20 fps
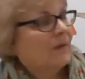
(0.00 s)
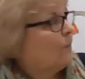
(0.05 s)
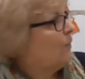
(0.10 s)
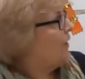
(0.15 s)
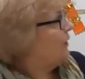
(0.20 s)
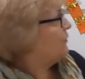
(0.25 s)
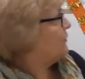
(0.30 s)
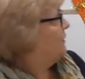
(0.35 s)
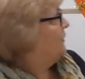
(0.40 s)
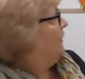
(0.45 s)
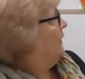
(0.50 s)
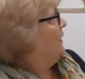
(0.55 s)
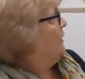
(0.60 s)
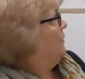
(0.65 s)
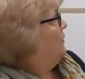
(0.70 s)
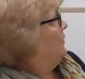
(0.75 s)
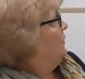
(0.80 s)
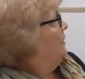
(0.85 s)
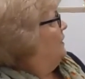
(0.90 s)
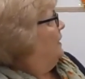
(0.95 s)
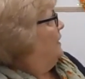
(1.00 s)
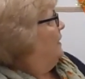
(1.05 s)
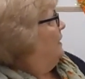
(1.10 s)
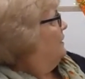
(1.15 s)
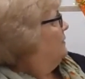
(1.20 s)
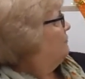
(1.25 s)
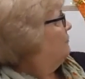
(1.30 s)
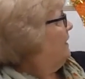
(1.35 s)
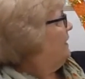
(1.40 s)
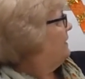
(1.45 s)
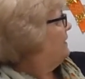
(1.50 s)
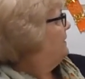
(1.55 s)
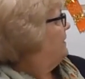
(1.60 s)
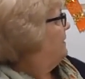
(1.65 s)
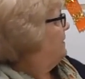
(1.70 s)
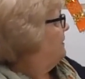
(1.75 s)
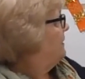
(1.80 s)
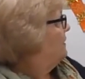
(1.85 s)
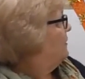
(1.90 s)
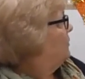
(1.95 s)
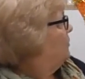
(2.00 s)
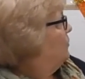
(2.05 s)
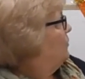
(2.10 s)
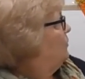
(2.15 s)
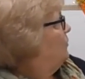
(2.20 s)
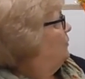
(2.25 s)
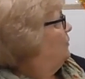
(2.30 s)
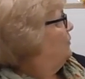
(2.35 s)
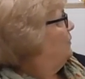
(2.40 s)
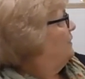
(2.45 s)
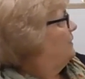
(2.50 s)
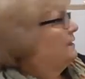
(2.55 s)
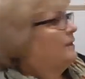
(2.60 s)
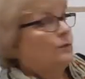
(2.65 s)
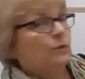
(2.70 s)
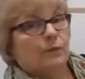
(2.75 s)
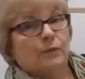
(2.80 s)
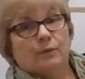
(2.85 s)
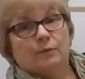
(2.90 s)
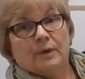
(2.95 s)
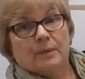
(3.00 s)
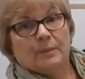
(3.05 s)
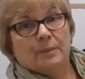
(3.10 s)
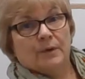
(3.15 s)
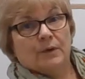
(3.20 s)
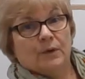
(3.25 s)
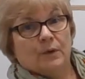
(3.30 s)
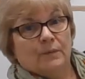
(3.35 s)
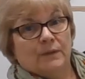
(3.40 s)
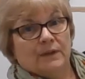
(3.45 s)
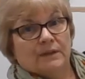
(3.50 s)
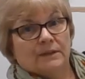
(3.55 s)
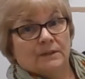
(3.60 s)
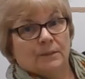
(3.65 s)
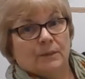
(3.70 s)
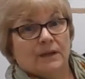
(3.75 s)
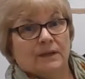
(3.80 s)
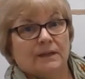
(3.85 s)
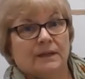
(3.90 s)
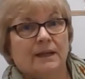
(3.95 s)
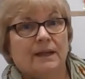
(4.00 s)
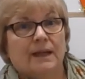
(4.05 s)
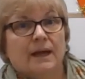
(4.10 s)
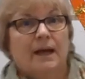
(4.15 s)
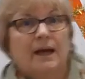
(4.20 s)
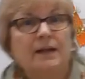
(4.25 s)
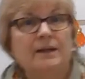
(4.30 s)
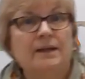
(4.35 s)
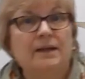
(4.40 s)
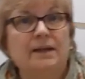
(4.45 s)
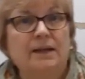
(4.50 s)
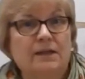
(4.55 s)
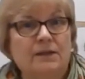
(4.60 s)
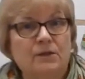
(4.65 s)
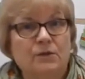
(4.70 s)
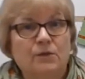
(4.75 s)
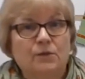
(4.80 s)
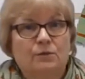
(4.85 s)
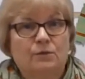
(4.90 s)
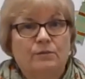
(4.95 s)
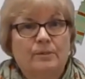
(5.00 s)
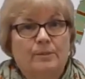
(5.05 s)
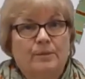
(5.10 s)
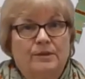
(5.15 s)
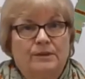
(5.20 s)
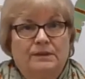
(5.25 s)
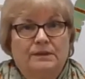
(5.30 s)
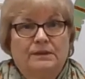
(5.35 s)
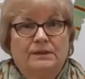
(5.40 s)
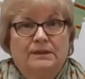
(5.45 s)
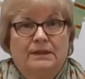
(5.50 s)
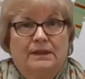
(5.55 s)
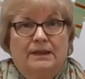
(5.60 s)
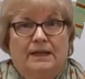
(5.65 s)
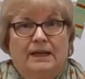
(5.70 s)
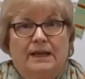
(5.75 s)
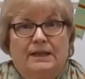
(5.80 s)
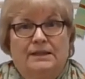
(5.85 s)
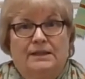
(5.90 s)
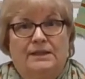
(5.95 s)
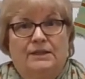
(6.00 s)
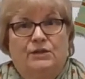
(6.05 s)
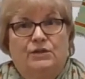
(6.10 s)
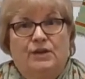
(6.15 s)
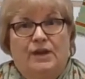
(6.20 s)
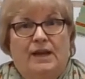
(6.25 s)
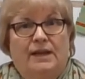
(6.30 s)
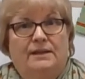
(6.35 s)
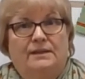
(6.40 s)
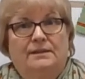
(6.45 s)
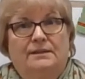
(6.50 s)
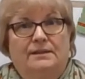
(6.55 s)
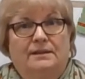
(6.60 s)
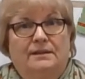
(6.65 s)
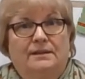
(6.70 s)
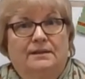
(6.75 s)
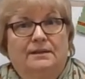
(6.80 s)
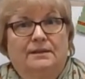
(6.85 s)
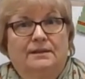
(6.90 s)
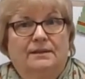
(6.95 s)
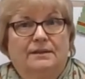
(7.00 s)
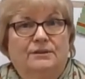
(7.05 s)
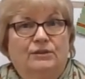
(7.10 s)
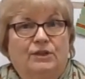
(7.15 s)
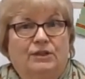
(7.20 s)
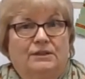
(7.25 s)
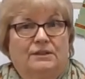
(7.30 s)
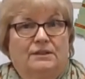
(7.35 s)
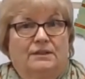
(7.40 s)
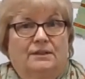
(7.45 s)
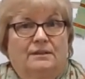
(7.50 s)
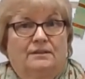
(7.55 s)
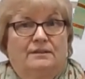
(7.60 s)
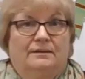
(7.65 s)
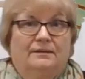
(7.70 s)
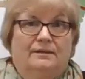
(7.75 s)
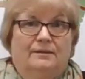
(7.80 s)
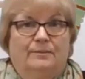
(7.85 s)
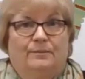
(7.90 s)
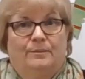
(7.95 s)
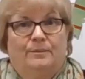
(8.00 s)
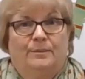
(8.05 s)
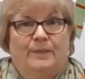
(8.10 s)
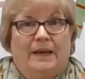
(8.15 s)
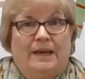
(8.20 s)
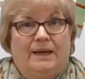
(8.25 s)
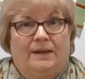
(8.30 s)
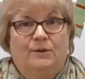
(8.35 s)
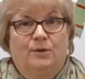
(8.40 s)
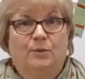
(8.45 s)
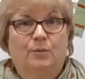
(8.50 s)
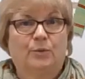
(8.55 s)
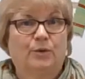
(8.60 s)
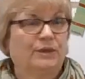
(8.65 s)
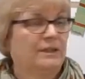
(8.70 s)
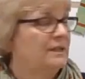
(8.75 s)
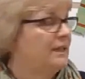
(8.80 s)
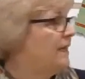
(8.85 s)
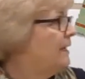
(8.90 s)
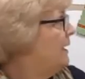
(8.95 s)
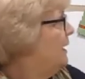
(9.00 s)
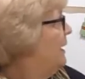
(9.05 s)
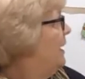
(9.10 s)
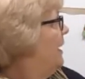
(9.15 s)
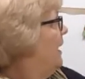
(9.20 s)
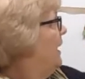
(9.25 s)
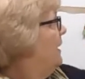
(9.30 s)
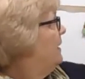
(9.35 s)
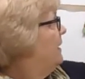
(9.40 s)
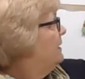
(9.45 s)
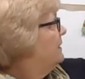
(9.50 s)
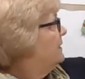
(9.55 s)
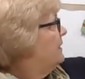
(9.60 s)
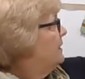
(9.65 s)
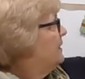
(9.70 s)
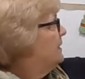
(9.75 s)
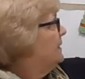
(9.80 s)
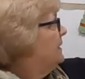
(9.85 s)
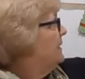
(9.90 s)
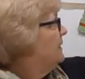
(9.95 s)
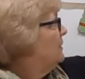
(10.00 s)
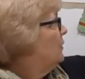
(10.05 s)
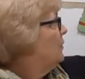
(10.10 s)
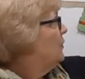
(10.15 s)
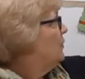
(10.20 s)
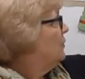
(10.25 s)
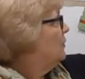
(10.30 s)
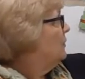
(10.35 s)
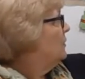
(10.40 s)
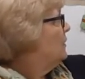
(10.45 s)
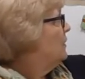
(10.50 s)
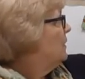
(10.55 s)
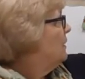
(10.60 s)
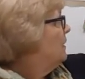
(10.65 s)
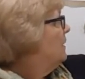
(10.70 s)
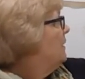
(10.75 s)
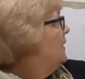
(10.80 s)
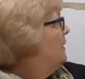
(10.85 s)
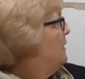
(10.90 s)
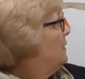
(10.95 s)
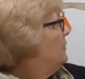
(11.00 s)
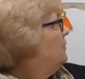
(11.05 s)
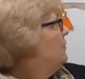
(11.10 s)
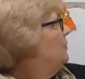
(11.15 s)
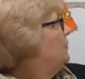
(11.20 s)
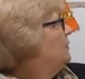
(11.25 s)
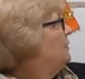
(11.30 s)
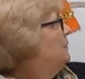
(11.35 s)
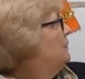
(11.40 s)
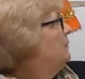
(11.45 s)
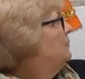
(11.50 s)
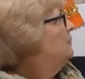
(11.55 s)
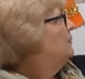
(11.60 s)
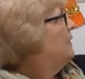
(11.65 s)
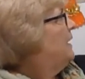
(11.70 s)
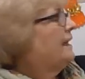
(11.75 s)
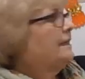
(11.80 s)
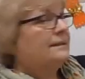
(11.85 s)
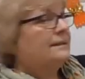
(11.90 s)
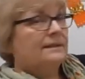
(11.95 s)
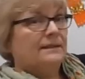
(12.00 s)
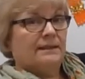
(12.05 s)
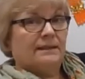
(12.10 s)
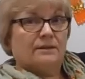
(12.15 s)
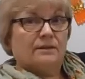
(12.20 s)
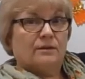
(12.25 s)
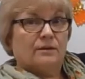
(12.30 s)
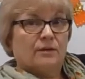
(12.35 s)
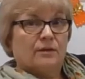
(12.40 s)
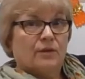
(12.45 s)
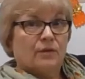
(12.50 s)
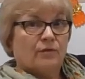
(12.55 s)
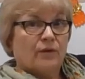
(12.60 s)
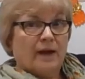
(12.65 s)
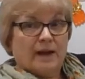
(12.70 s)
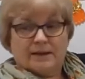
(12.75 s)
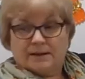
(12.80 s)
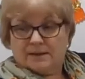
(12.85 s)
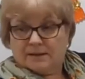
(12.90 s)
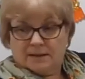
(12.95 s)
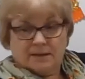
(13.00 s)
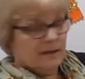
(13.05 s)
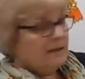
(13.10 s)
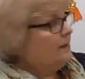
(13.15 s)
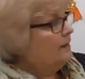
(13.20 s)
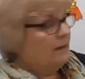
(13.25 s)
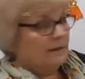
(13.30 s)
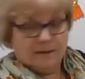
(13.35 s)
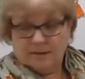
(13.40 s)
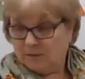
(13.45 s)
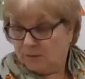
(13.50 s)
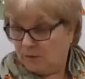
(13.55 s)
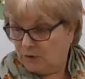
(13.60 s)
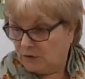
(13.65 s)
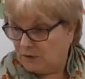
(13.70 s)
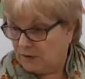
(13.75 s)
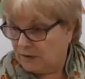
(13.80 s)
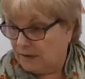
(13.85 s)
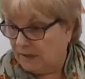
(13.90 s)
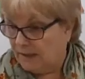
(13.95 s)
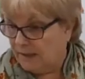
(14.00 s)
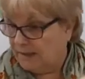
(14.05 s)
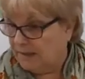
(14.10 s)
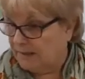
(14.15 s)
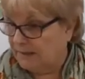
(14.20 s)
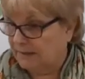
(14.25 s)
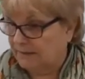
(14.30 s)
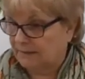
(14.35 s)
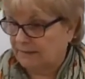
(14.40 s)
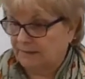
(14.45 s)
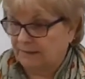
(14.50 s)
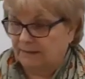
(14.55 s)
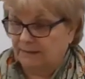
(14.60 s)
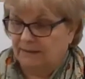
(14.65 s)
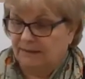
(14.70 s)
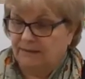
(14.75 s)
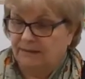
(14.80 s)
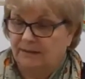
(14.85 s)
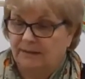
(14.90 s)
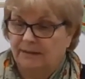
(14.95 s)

What else have I got? Red tinsel, silver ribbon on this one, and then I used ribbon at each end just to make it look pretty. And I stuck these on to some Hessian thread, which like this,